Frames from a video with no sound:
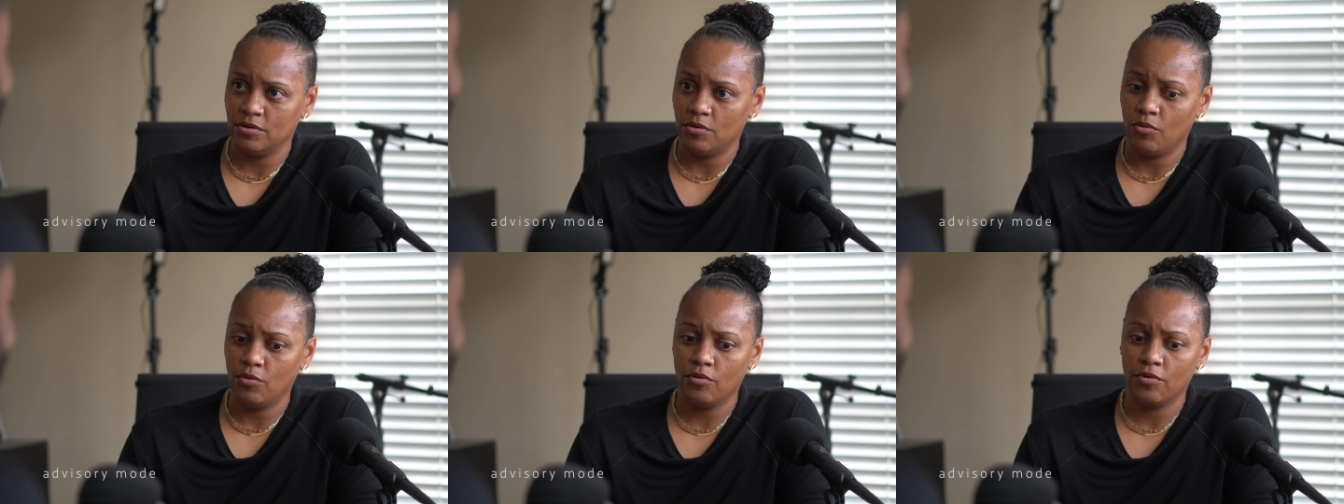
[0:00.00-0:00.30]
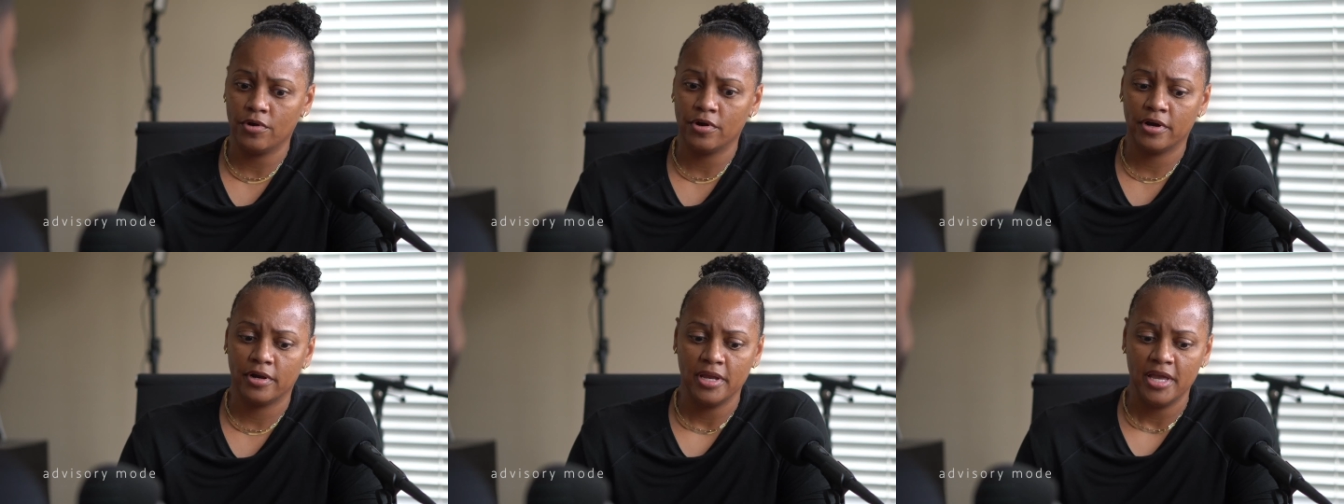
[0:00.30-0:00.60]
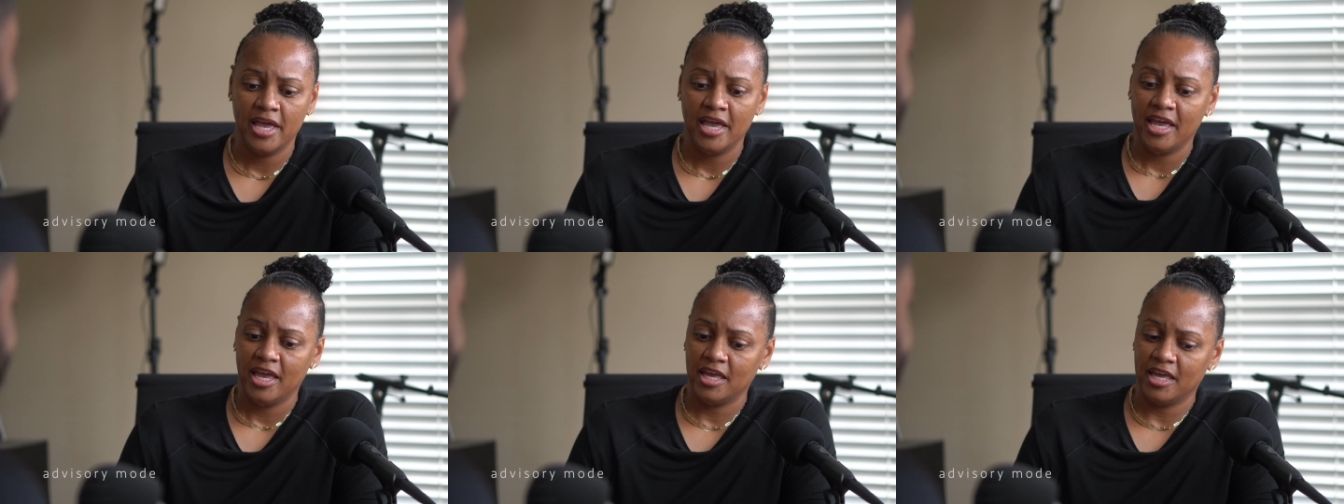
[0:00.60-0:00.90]
or
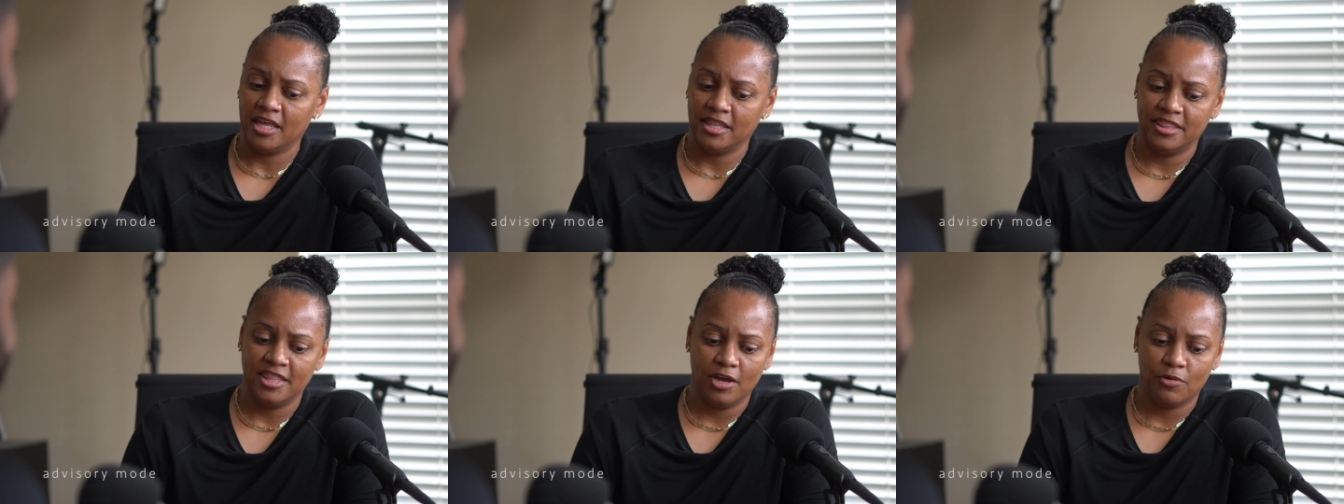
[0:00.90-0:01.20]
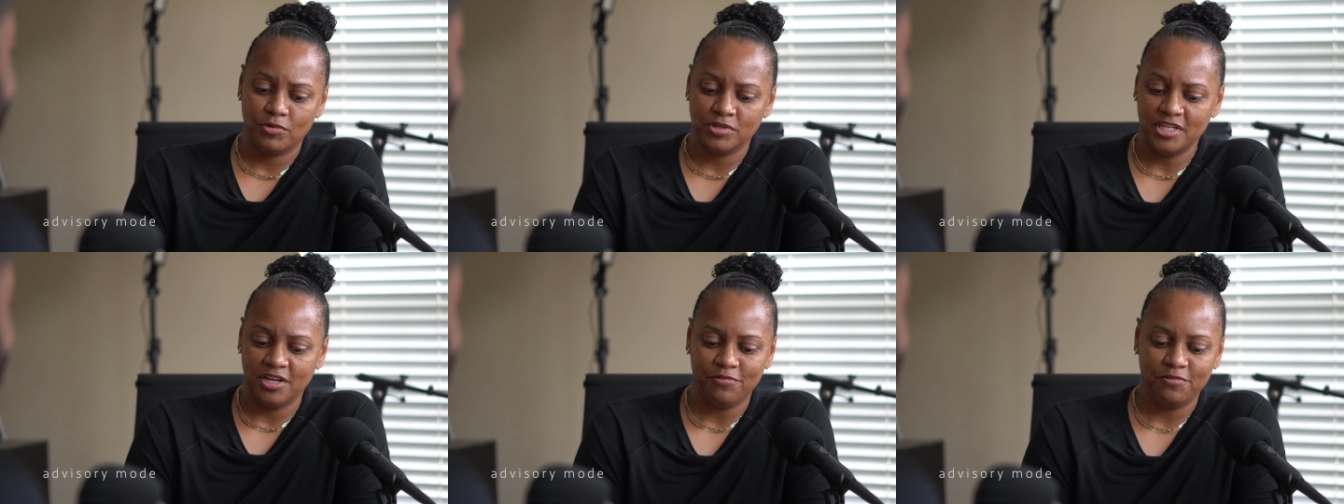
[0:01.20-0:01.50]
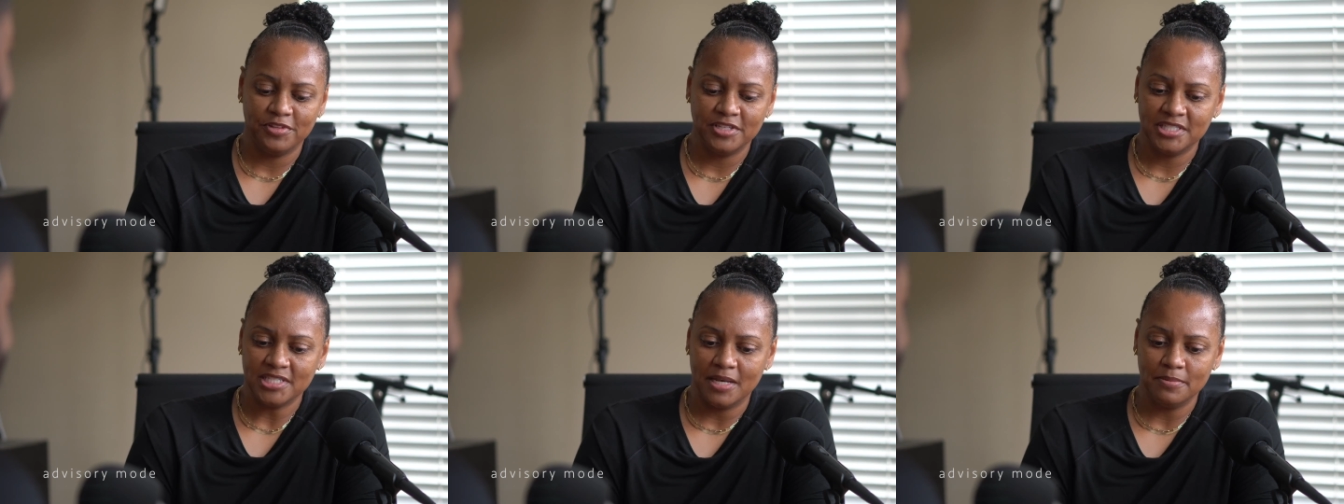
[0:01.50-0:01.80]
there were
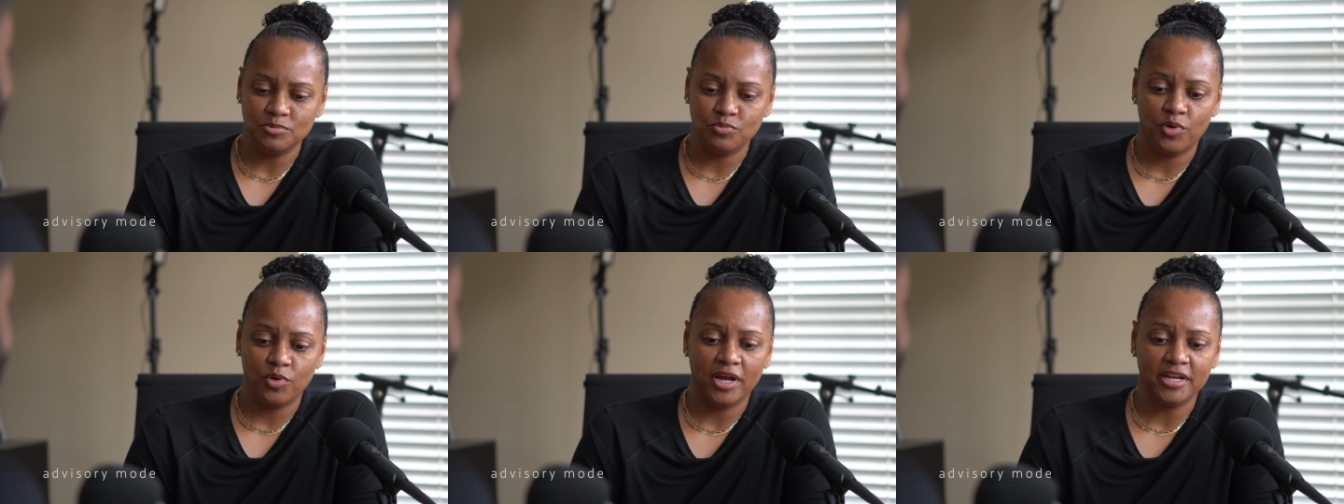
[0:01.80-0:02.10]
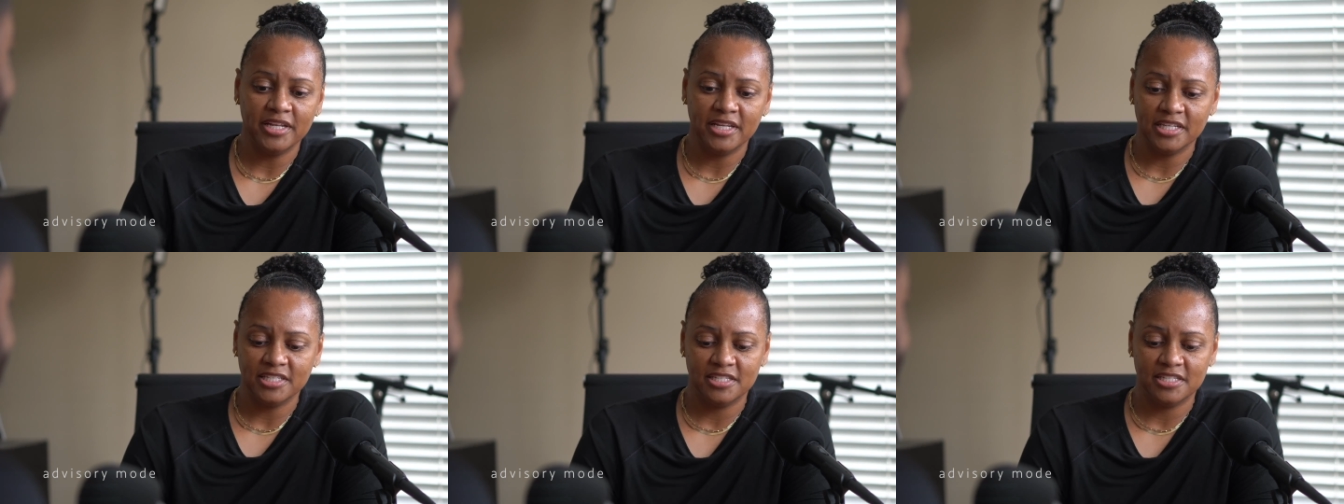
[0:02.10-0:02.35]
definitely times where I needed